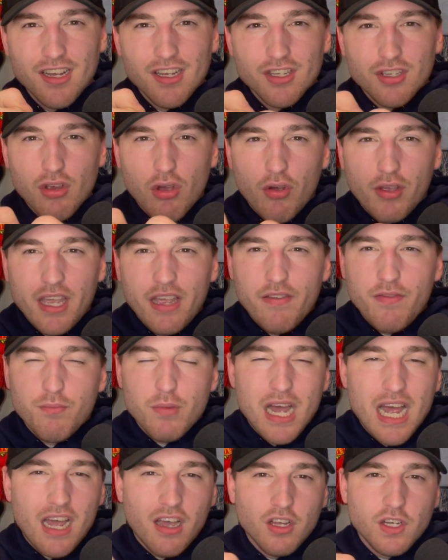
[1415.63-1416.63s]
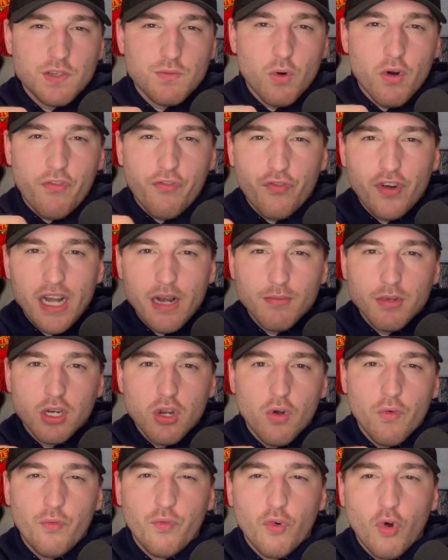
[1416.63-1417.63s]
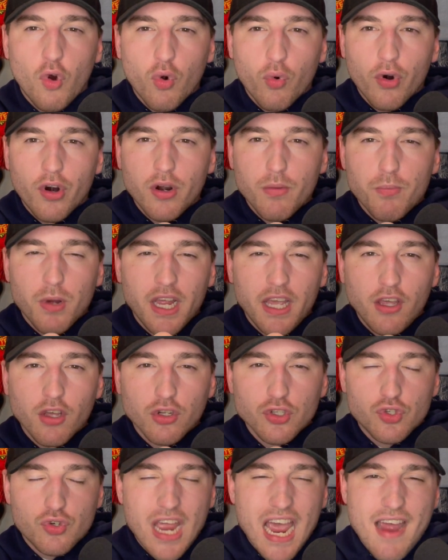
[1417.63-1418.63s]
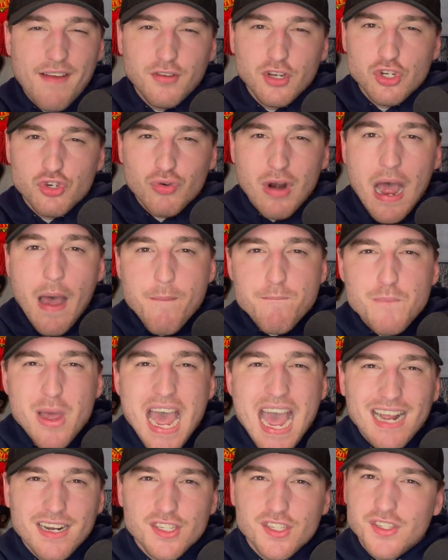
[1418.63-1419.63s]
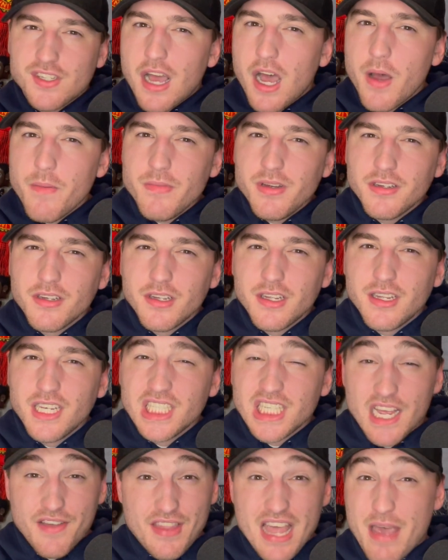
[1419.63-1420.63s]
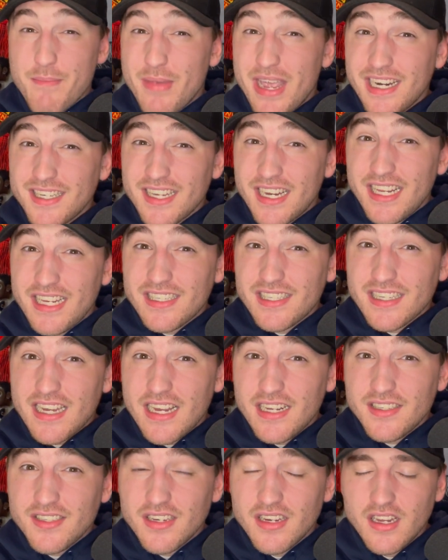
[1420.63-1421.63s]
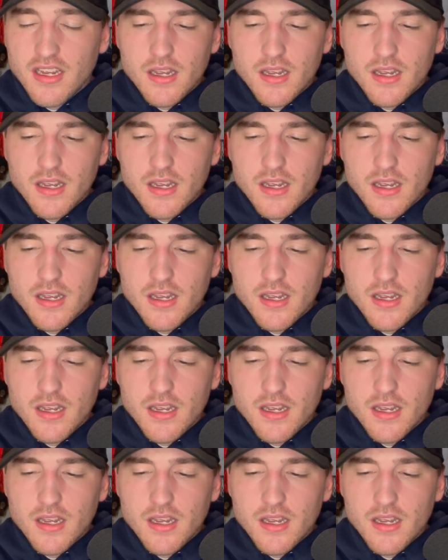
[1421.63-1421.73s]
So it'll give Mihailovic more freedom to go forward, but he'll have to drop back some, if that makes any sense.